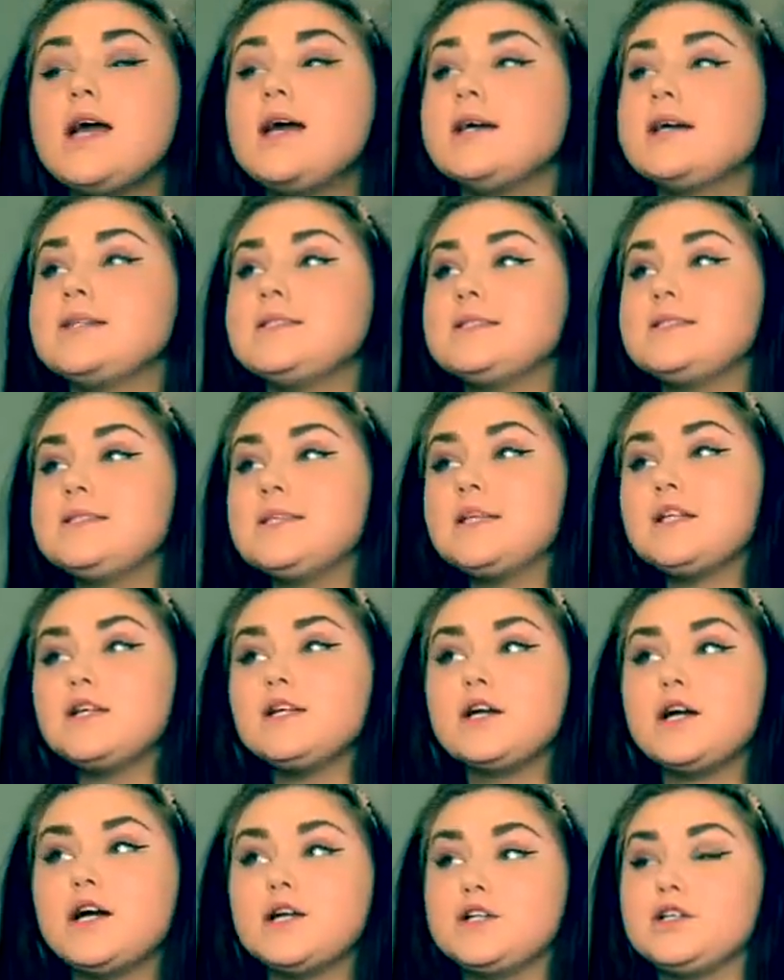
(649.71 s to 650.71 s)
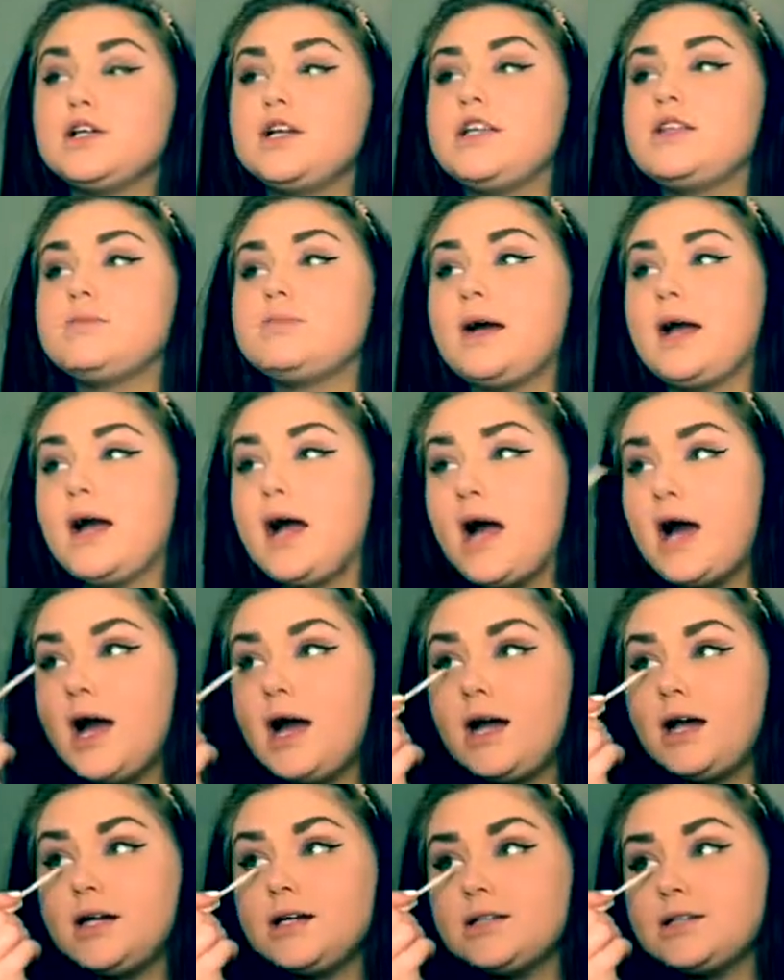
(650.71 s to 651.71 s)
concealer underneath my
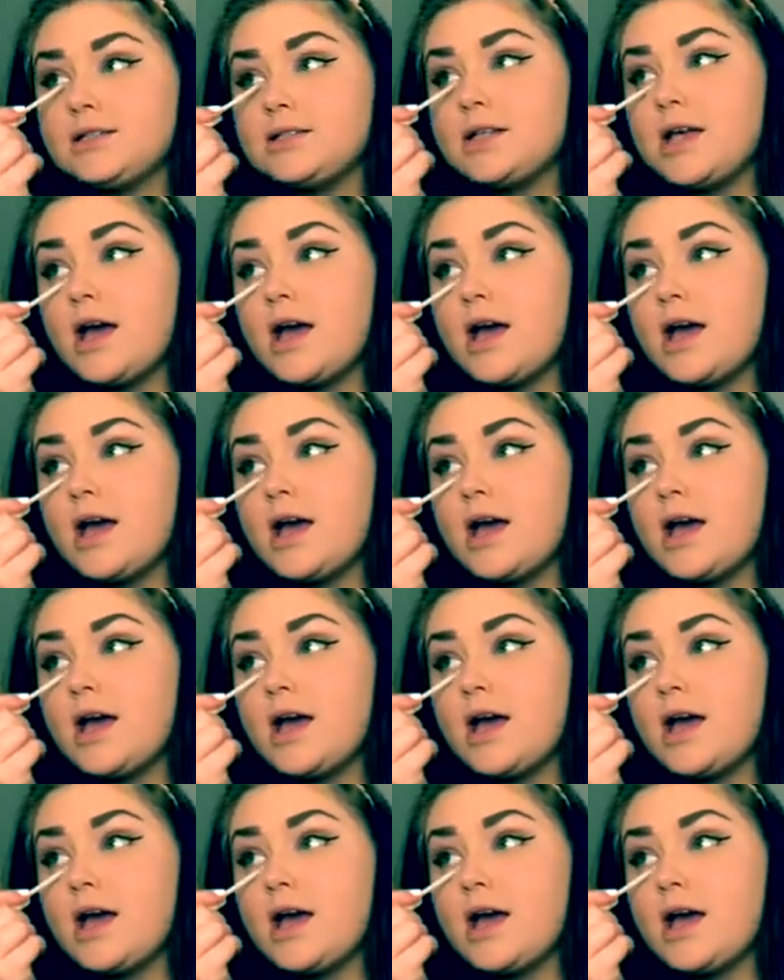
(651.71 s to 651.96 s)
eyes.